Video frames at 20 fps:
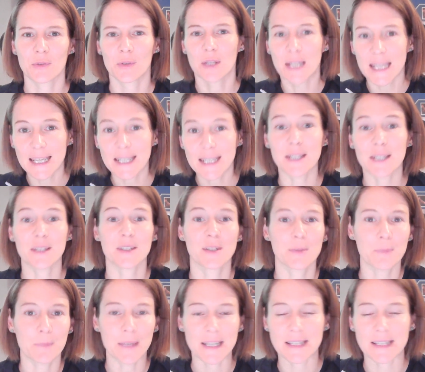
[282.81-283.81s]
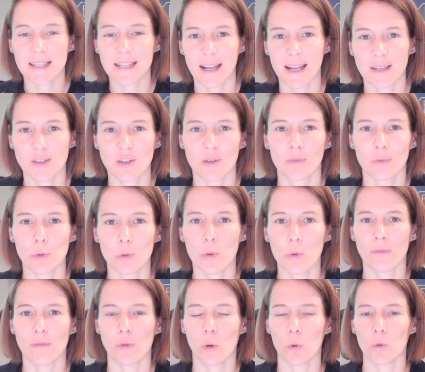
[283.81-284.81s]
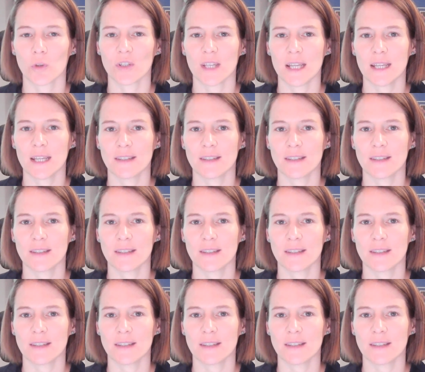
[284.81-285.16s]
linear speed test of all, of course,